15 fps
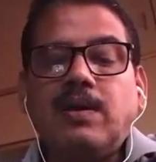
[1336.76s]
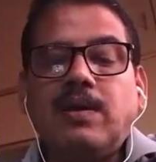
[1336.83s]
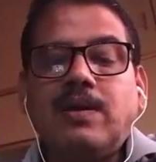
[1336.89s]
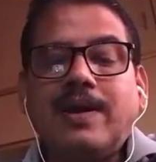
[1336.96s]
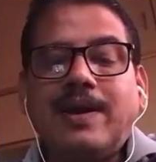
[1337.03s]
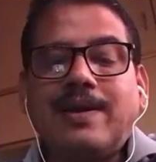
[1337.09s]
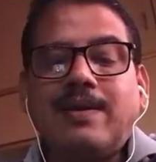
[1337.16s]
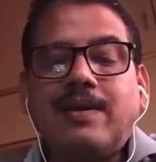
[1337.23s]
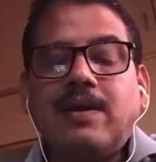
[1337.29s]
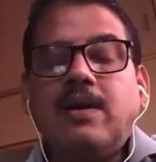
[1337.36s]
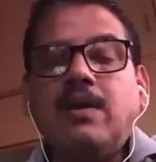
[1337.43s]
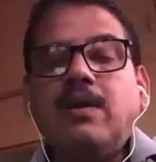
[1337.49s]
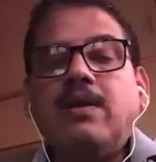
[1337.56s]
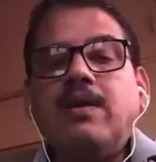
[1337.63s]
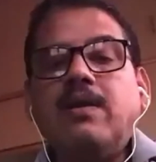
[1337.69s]

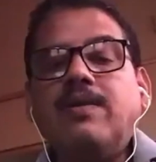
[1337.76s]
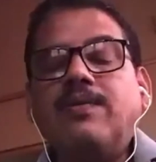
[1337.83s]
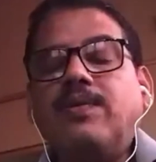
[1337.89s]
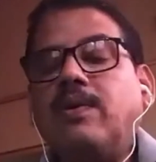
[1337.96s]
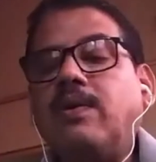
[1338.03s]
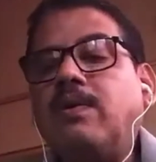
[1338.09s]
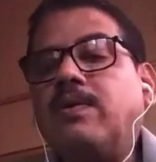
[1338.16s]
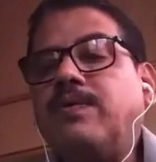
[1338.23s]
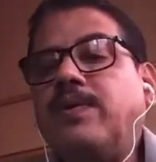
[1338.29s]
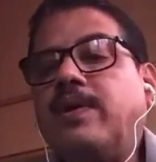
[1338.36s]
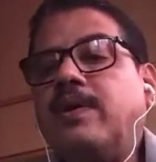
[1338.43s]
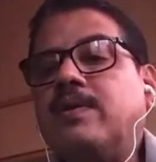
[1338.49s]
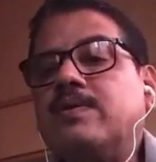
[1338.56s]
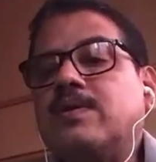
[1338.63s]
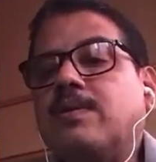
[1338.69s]
getting enough
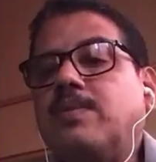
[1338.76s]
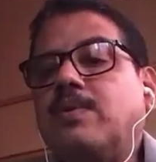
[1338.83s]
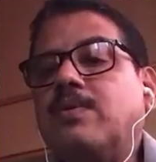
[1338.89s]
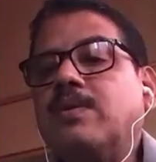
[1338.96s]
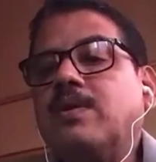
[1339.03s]
confidence about